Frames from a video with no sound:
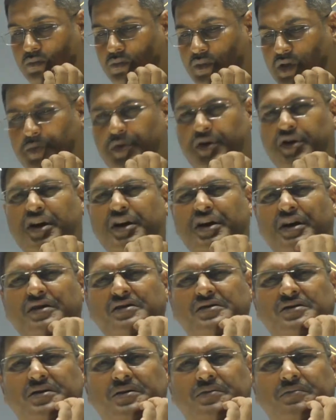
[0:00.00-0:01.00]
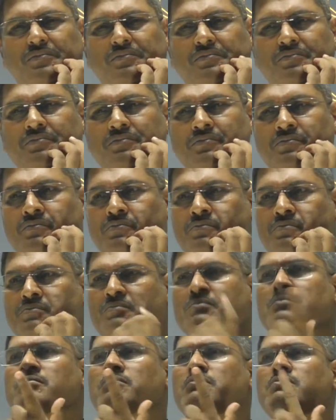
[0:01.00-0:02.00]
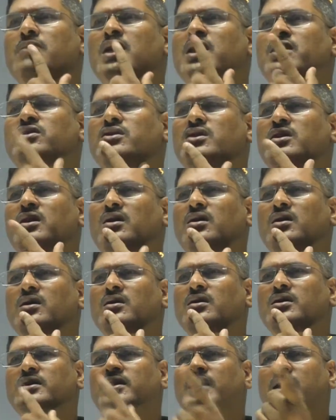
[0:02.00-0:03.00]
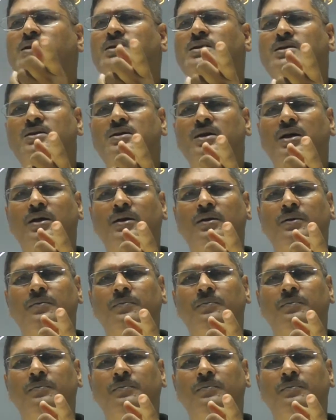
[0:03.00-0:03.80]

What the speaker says: Immediate answer. Benzene na? Yes sir.